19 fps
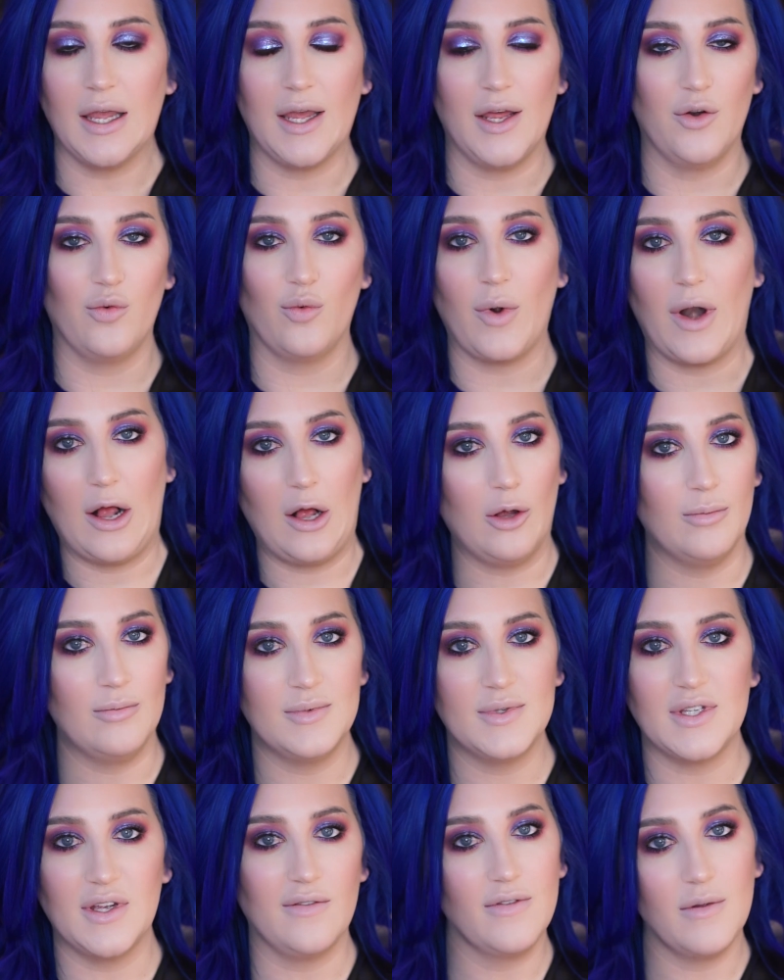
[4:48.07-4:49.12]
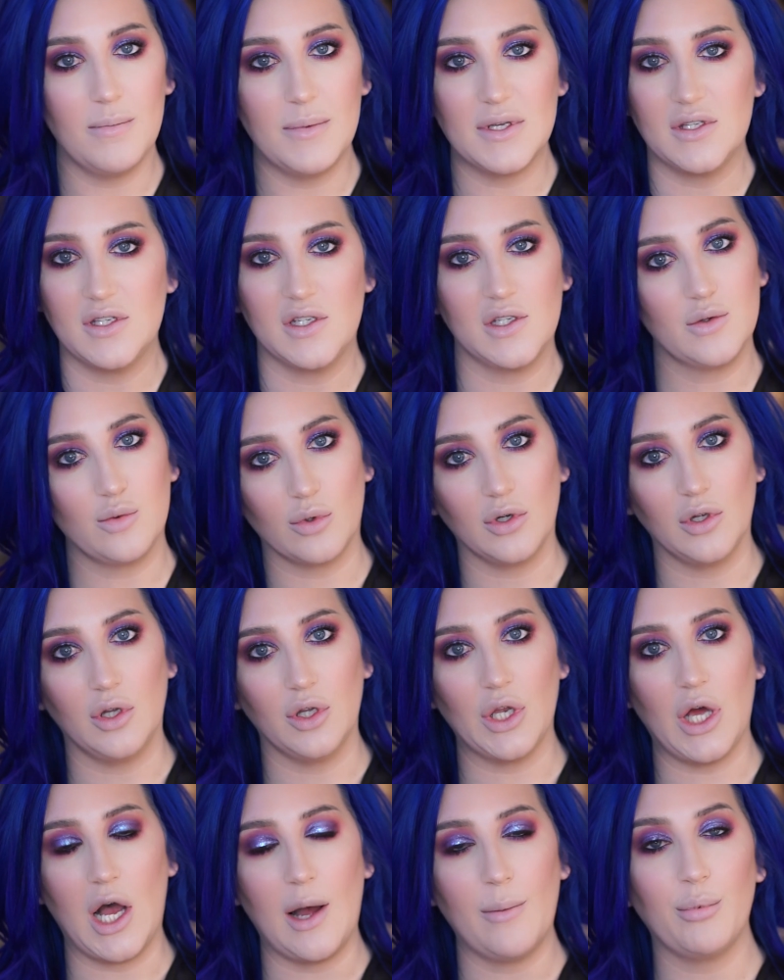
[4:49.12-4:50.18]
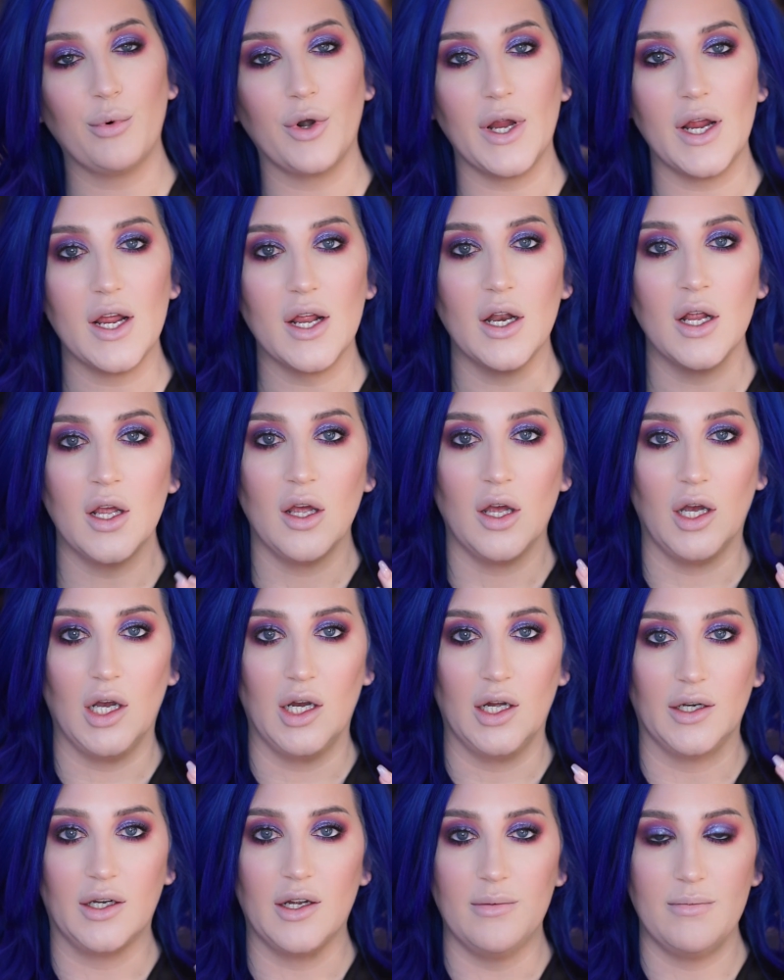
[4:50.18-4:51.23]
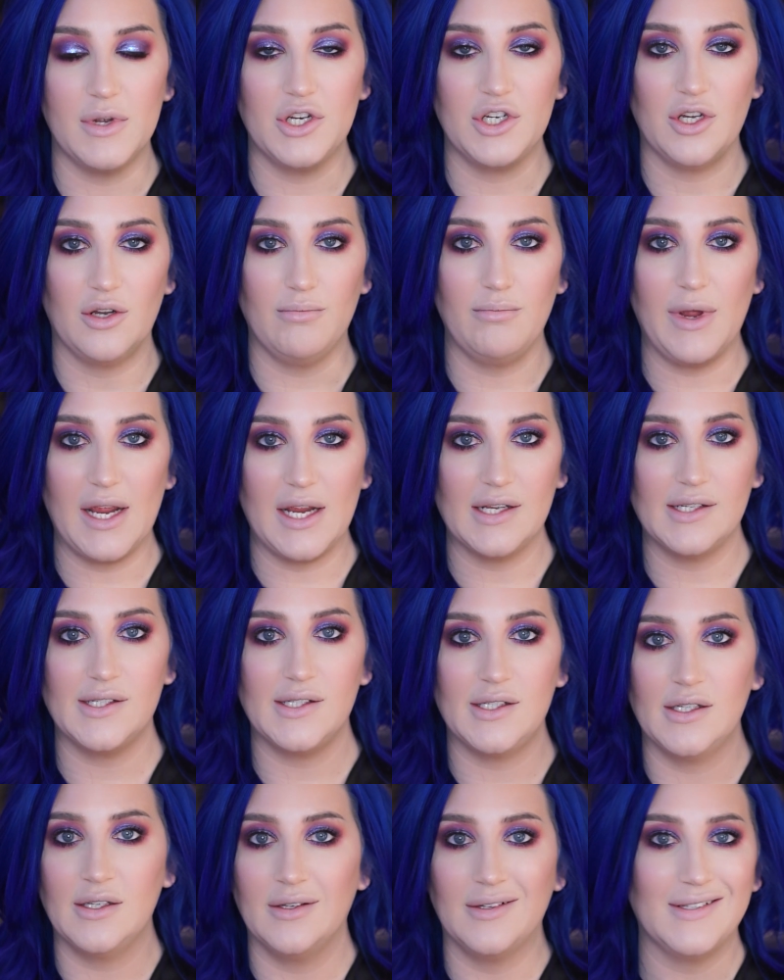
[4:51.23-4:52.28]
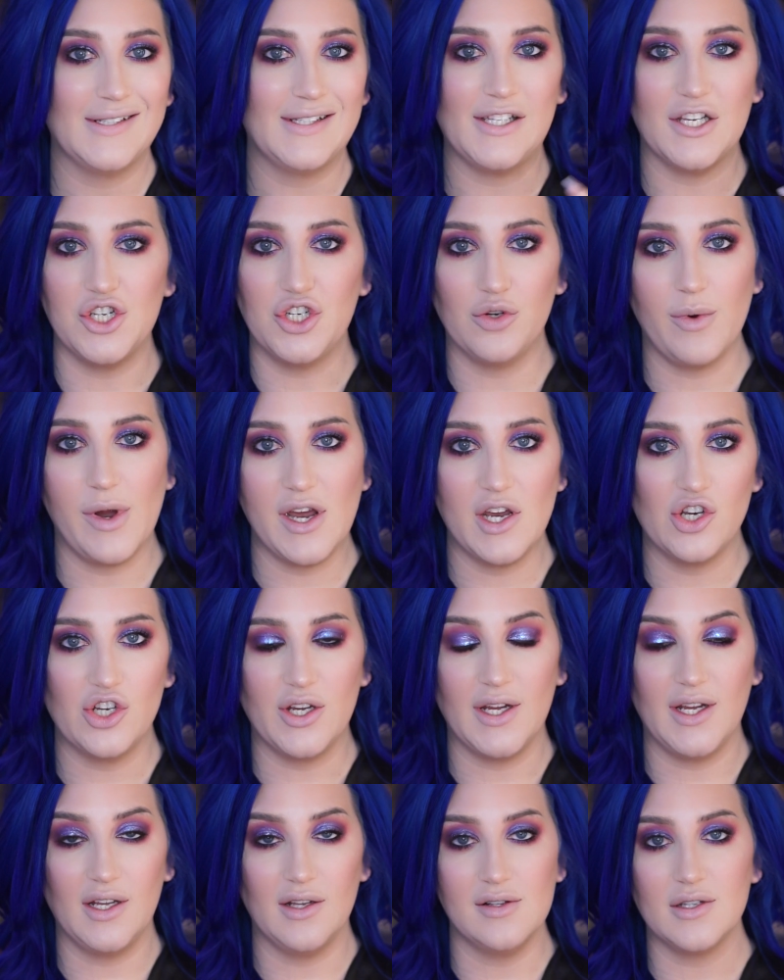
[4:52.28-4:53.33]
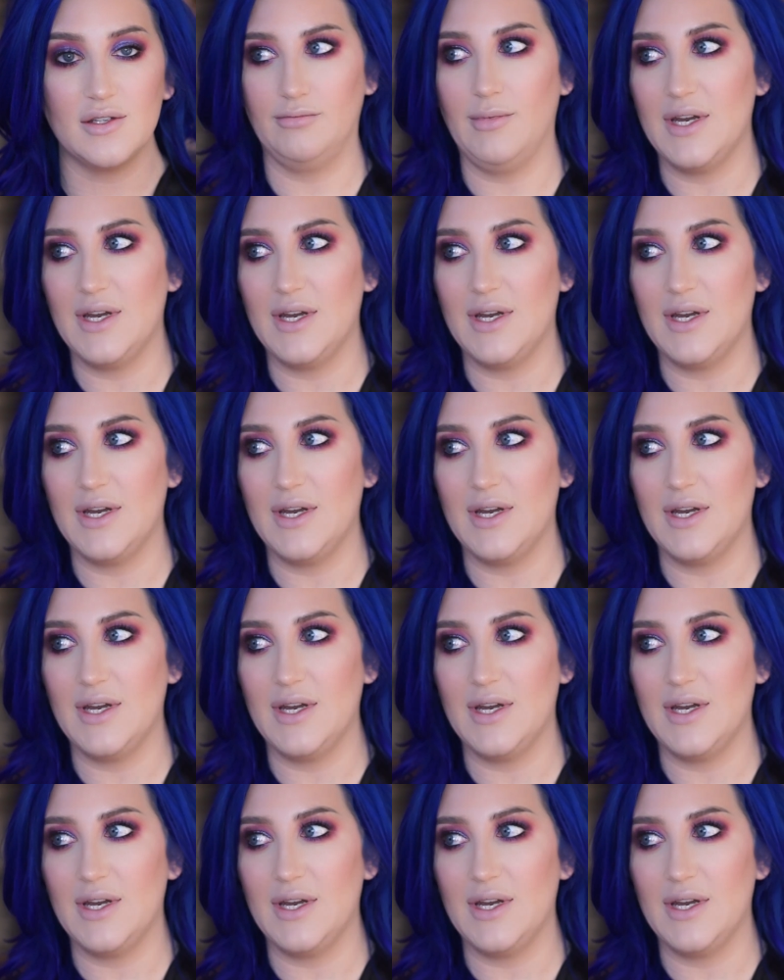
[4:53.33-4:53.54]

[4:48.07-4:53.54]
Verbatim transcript: and realms of the business world operate on commission-based situations.